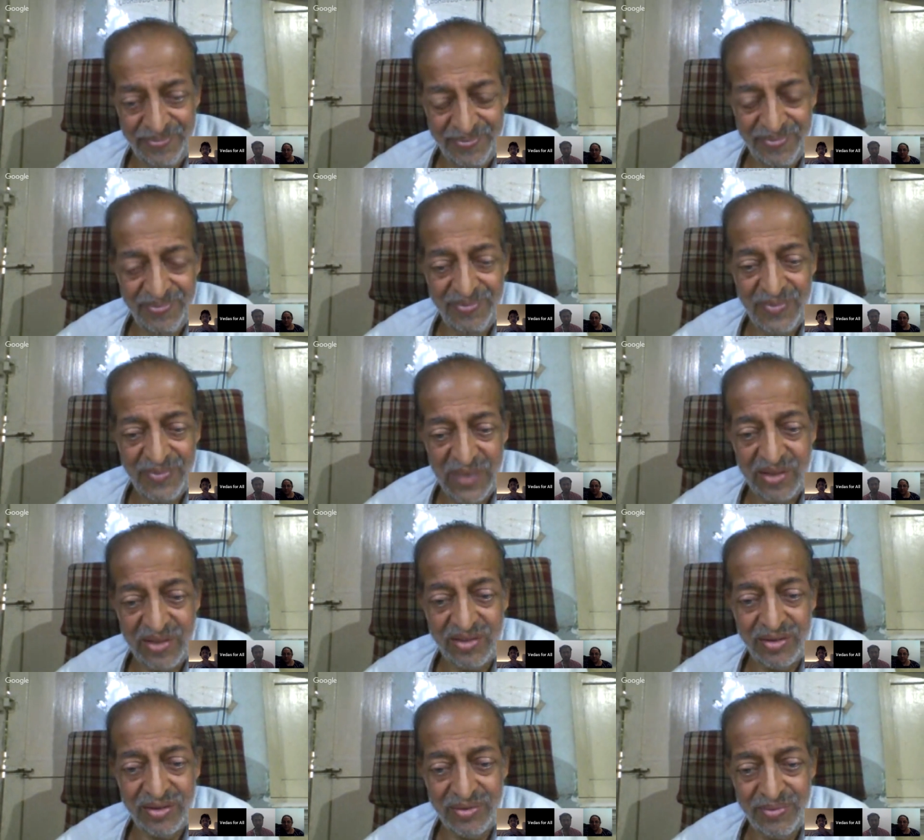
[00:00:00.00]
Which
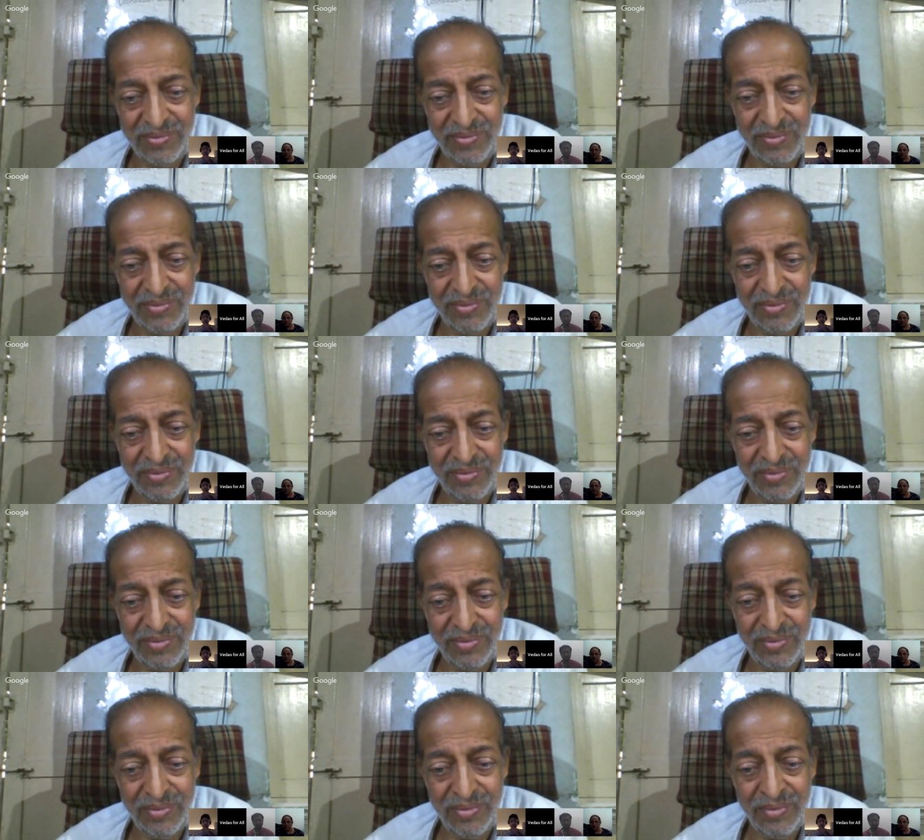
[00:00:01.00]
Sunday was
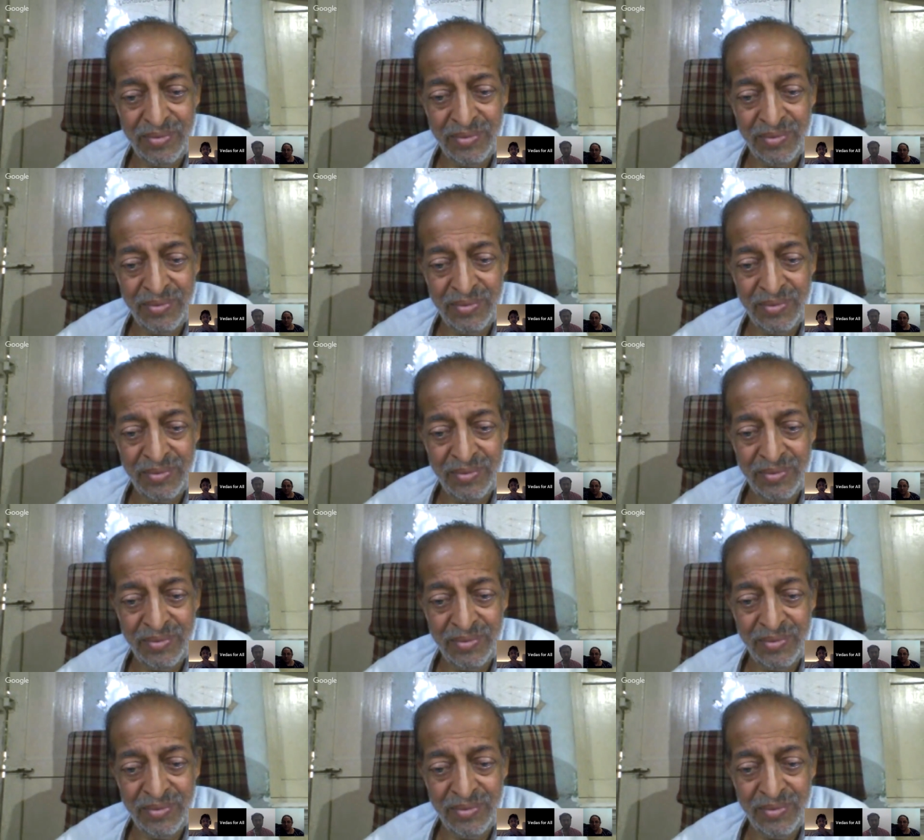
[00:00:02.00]
this?